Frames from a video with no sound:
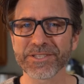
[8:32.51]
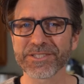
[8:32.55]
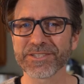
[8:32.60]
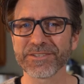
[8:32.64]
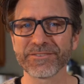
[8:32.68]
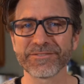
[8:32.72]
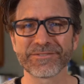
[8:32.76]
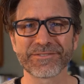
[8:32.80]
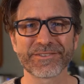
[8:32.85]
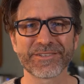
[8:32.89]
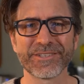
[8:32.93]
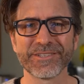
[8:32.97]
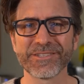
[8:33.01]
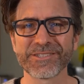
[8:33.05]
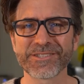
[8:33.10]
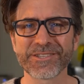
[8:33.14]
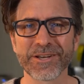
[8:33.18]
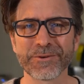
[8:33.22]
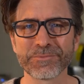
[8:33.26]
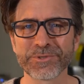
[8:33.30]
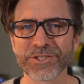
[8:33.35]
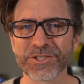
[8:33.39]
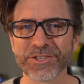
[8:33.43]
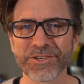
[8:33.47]
of
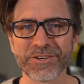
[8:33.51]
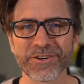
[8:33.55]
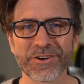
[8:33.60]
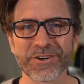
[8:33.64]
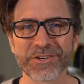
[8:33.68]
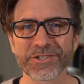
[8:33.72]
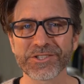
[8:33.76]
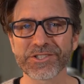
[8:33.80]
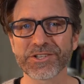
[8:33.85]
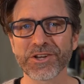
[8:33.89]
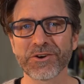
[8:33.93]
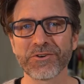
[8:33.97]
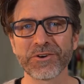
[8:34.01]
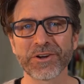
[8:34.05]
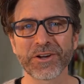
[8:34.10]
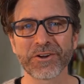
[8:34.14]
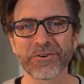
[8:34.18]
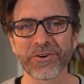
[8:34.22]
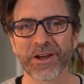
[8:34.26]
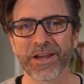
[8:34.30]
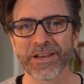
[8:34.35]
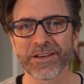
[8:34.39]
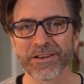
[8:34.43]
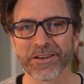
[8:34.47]
consumption are so
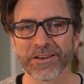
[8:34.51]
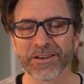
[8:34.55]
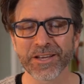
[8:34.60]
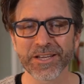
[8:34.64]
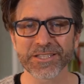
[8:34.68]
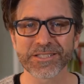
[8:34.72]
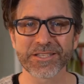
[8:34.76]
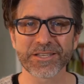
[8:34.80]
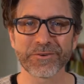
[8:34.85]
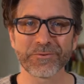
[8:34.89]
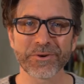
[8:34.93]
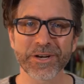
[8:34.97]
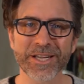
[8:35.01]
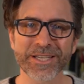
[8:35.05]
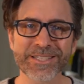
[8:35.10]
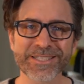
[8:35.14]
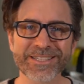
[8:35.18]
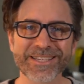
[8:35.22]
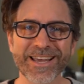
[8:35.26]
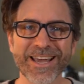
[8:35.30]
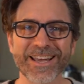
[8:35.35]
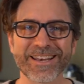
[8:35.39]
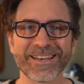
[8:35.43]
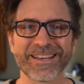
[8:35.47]
ingrained in us that when I
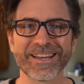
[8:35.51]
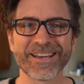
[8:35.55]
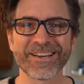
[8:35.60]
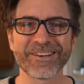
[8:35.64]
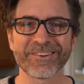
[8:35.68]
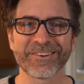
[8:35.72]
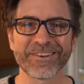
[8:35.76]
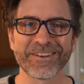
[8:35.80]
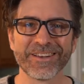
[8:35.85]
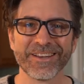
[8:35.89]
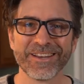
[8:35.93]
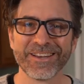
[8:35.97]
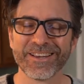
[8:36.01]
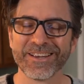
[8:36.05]
sat down